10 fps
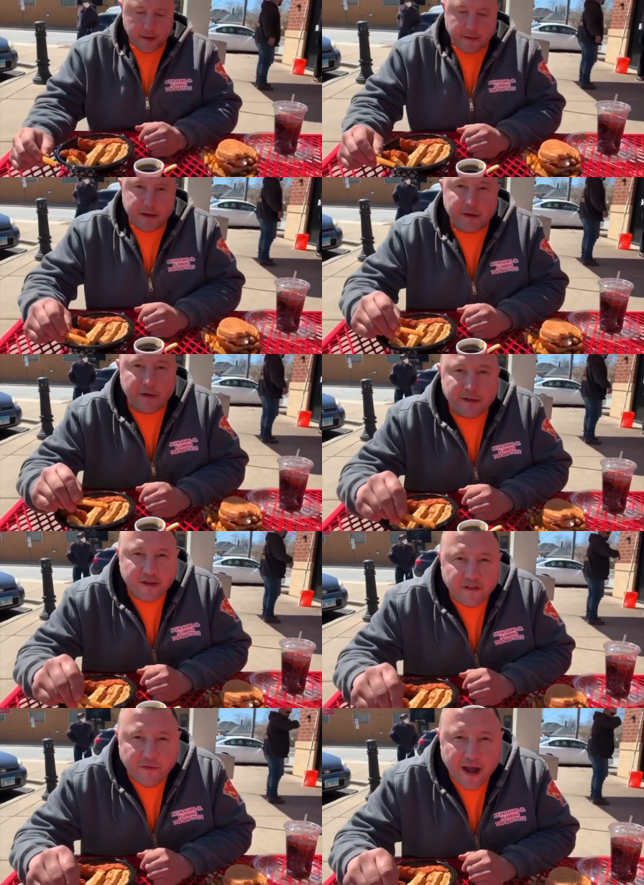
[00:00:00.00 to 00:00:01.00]
They cook
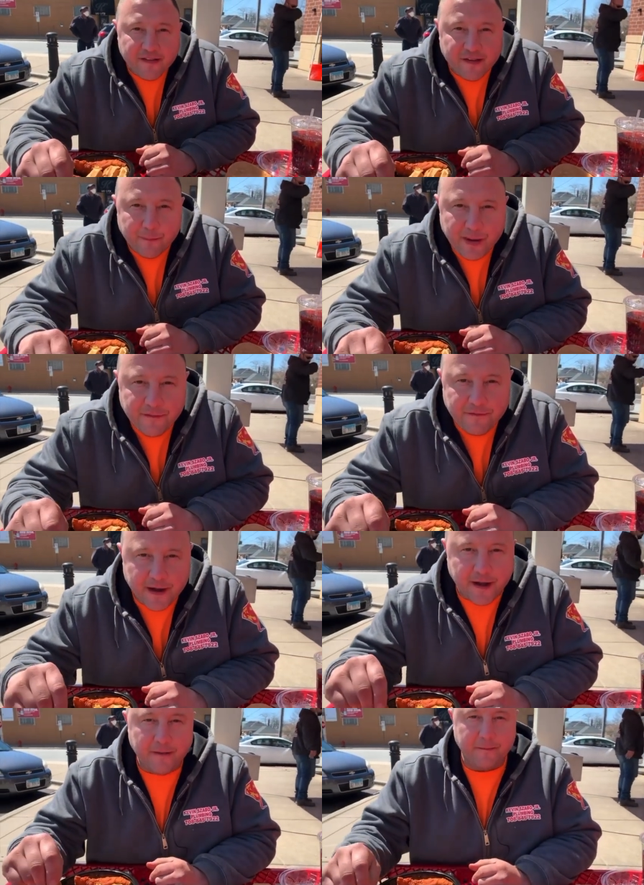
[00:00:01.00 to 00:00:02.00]
these fries in beef fat.